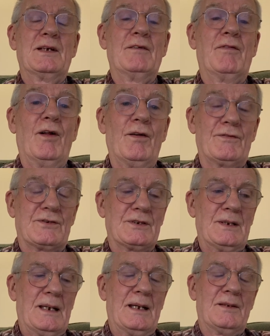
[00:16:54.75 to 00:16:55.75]
evolves,
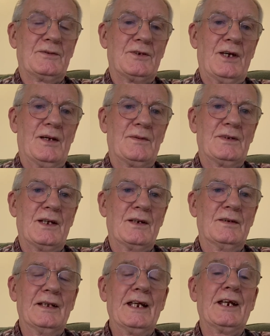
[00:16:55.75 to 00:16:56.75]
and
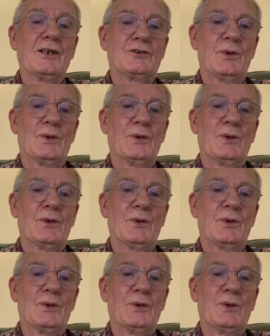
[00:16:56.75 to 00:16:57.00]
leading